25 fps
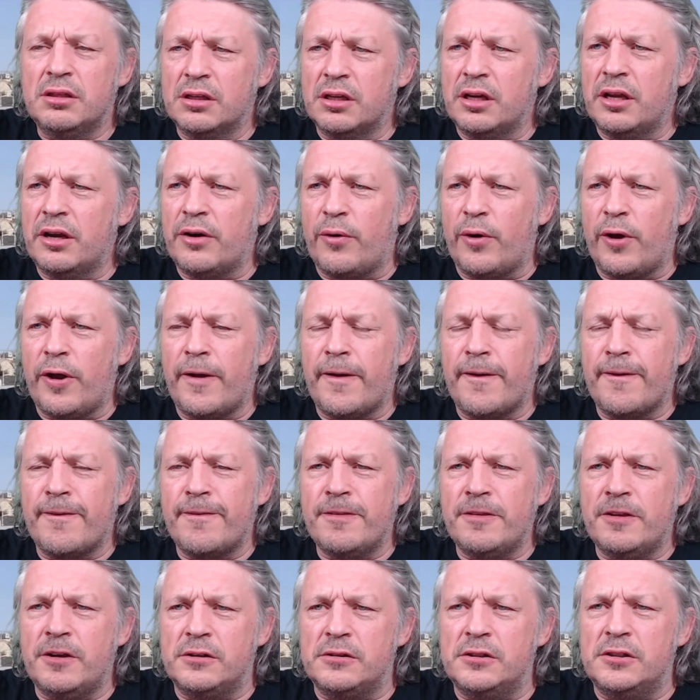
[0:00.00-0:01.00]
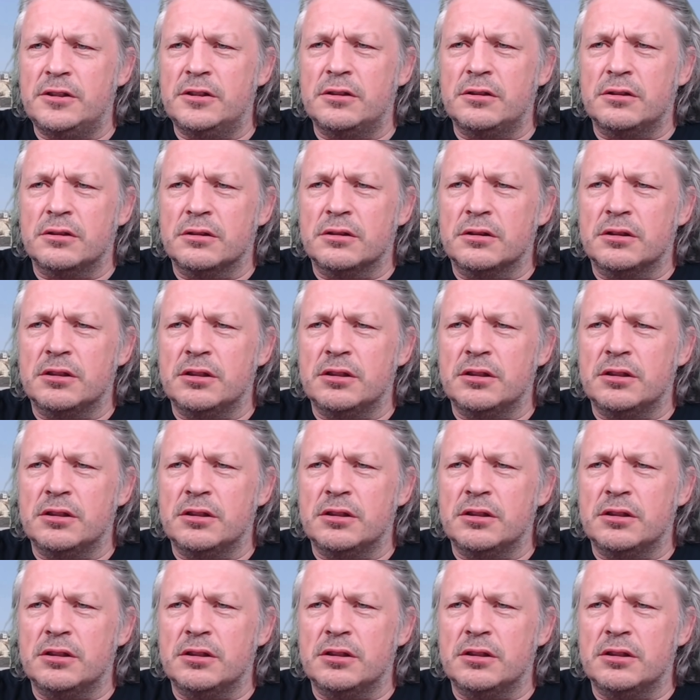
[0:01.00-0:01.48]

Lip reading: Get it right. I will.